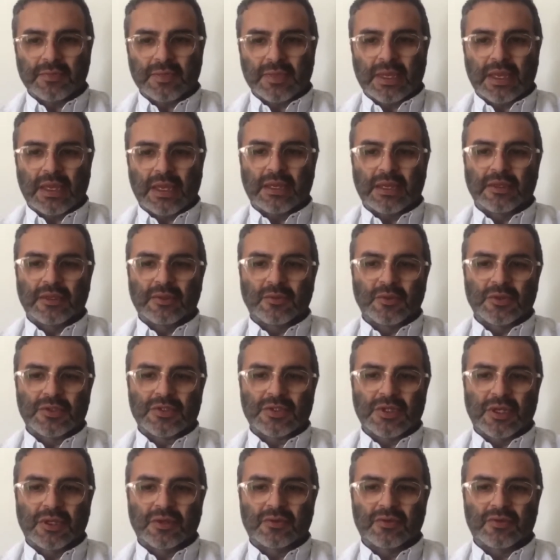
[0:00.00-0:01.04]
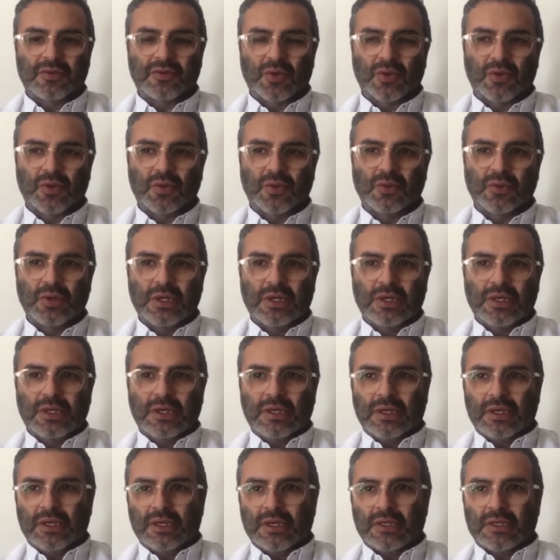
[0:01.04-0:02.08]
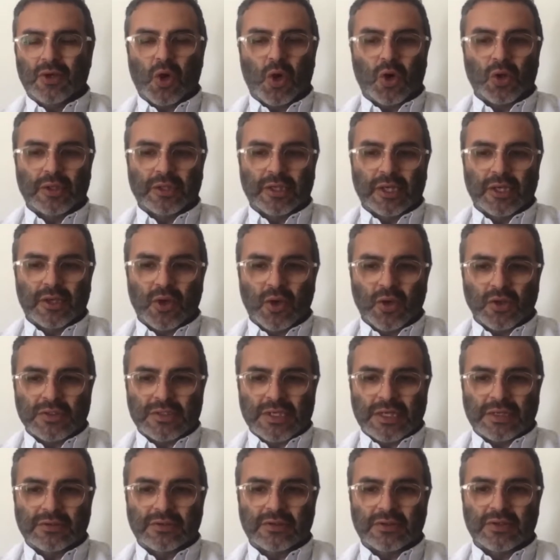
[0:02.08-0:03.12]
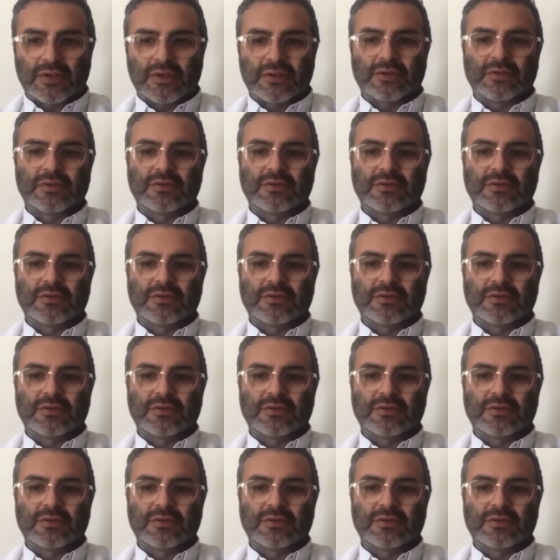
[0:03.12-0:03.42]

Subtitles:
and it was done through calling a call center,